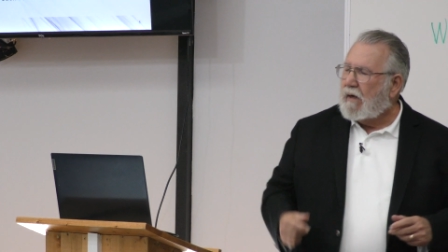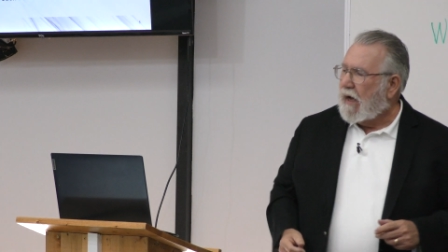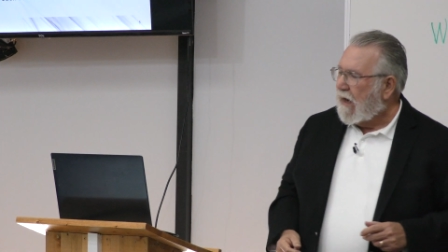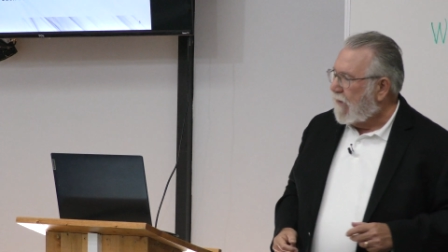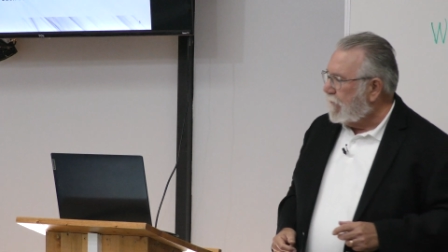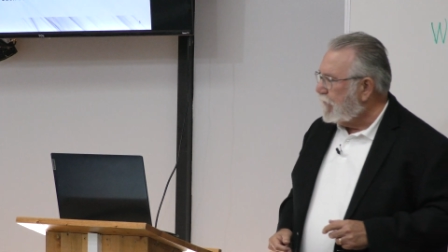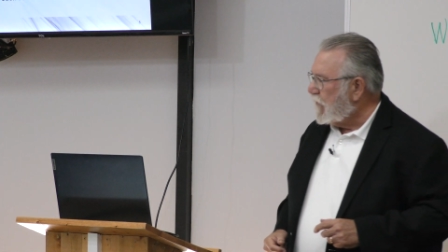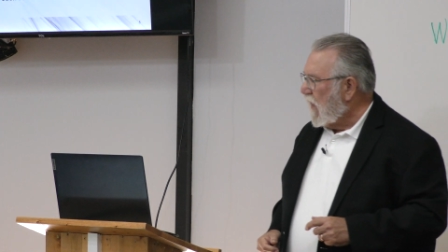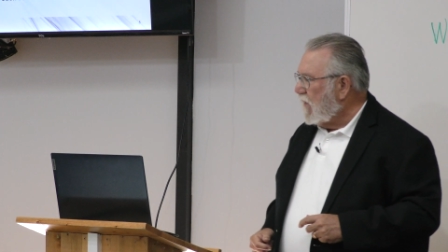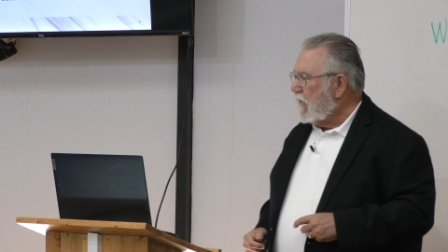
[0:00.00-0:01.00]

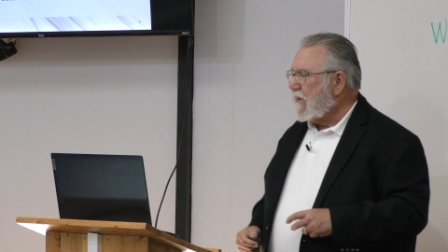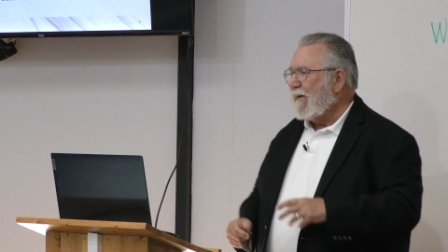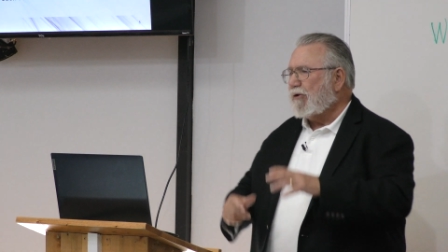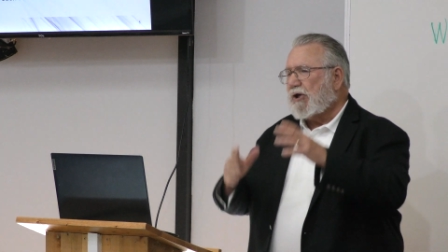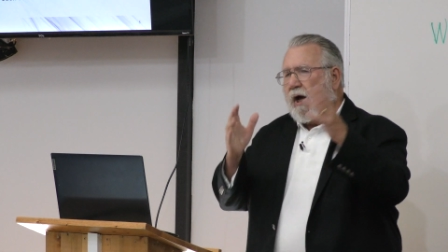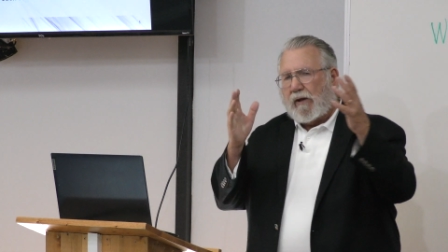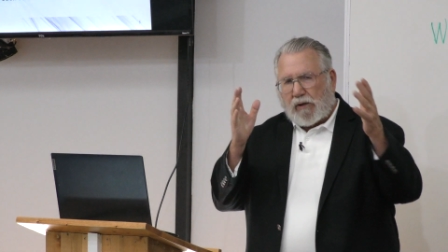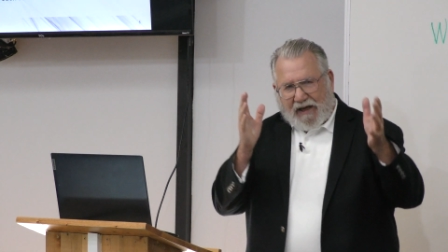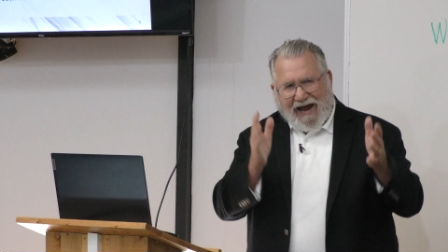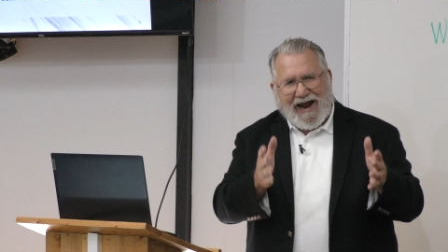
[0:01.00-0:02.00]
But that was
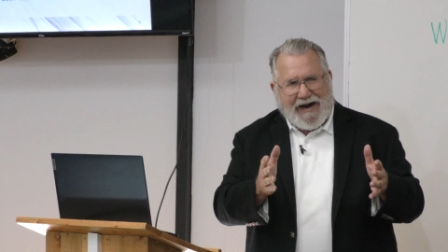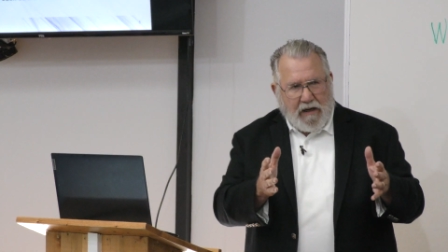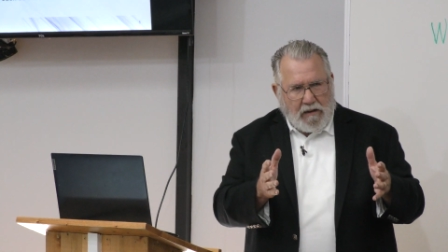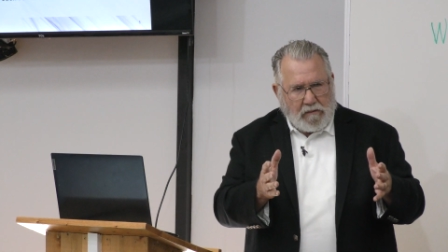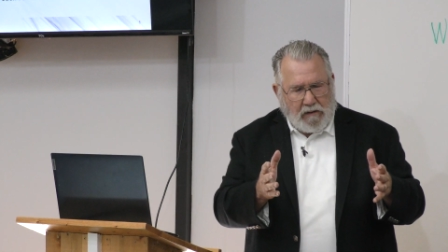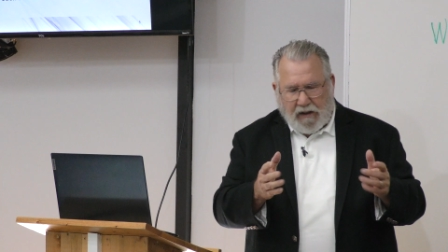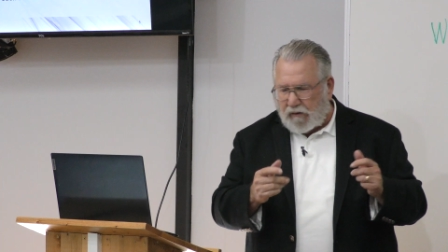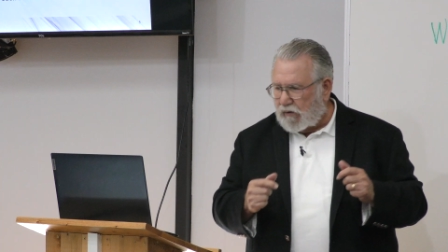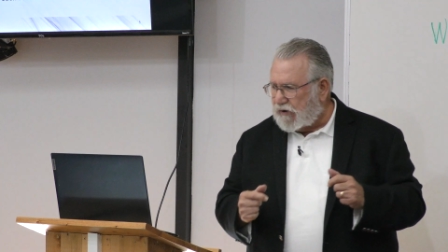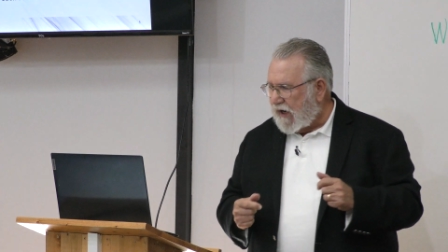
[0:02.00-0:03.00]
called Canaan in
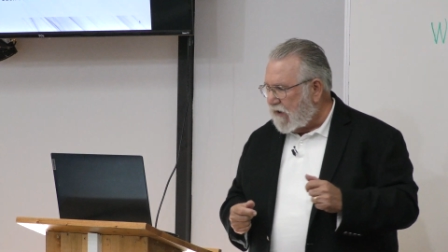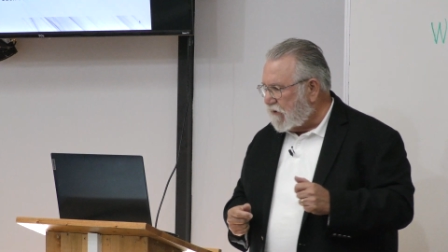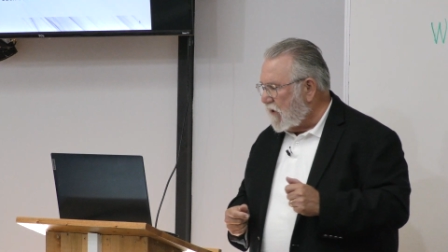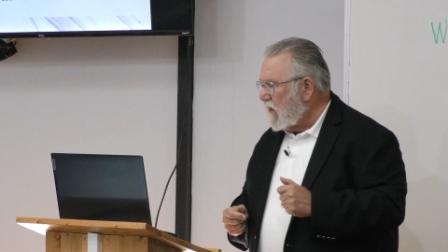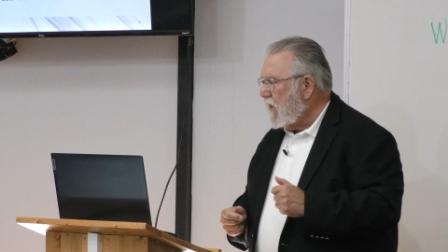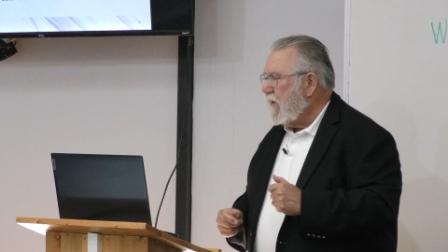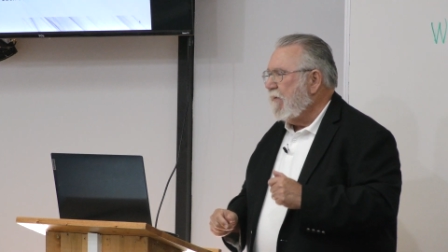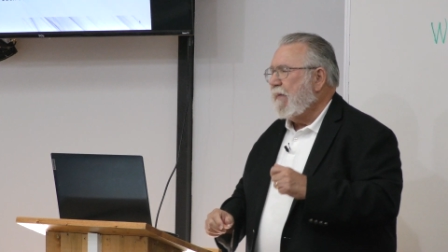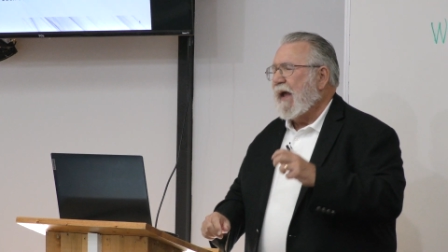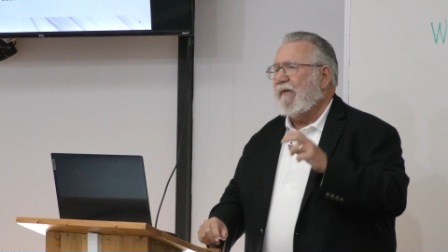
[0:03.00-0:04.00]
those days.
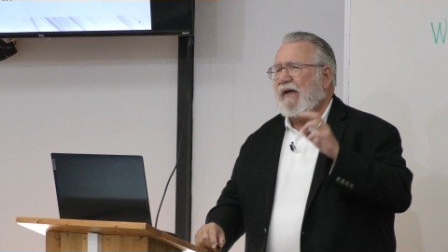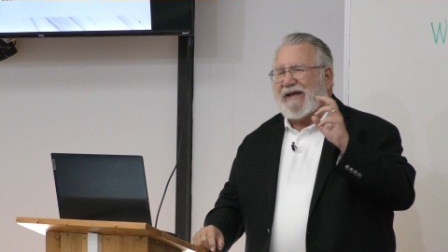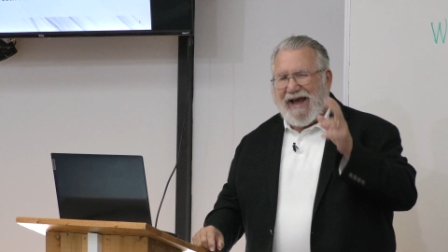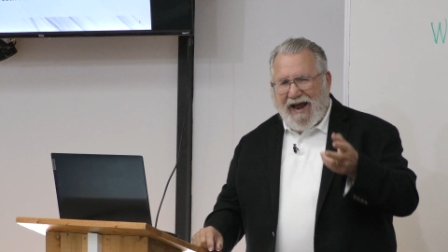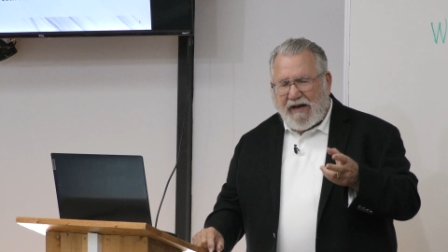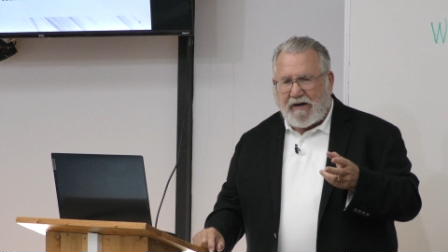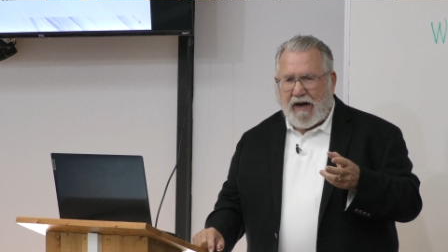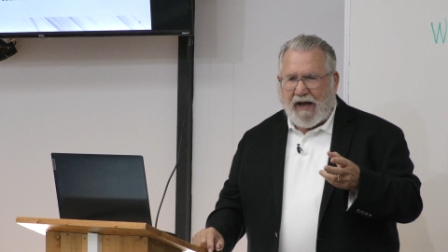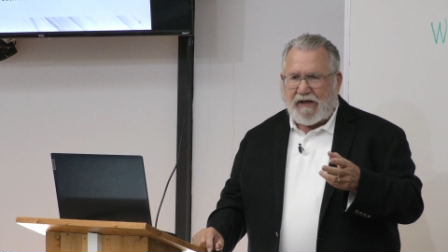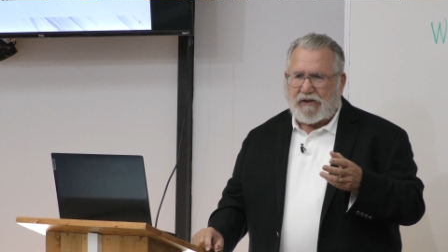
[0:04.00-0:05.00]
And the
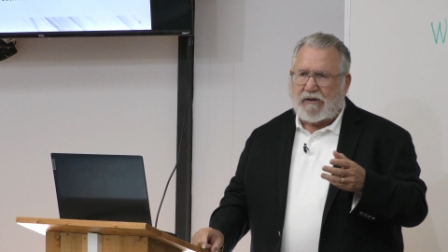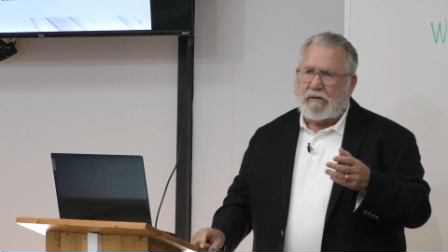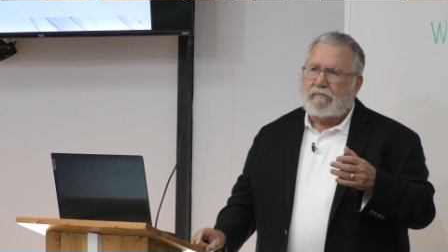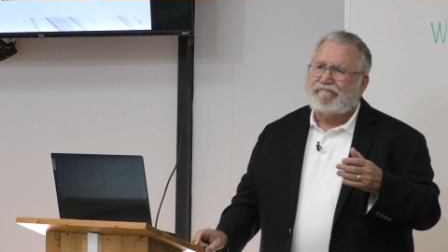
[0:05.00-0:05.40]
Canaanites